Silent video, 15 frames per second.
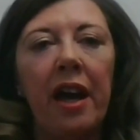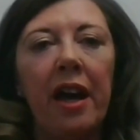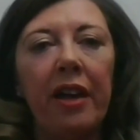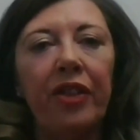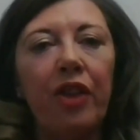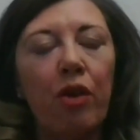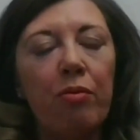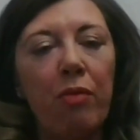
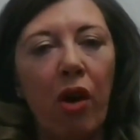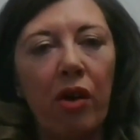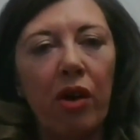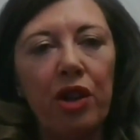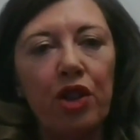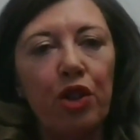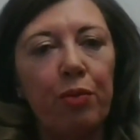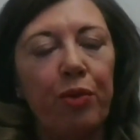they're
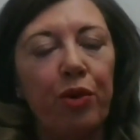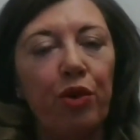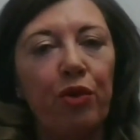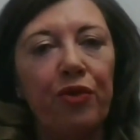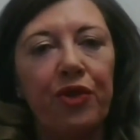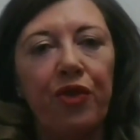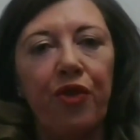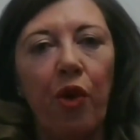mortgage
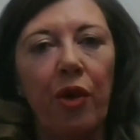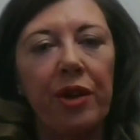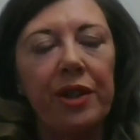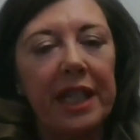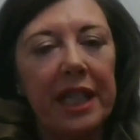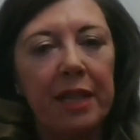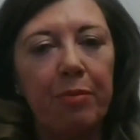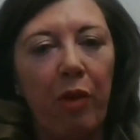approved for
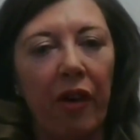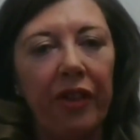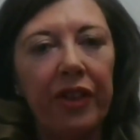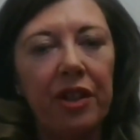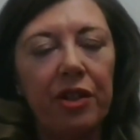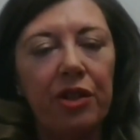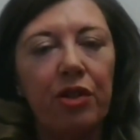6 months,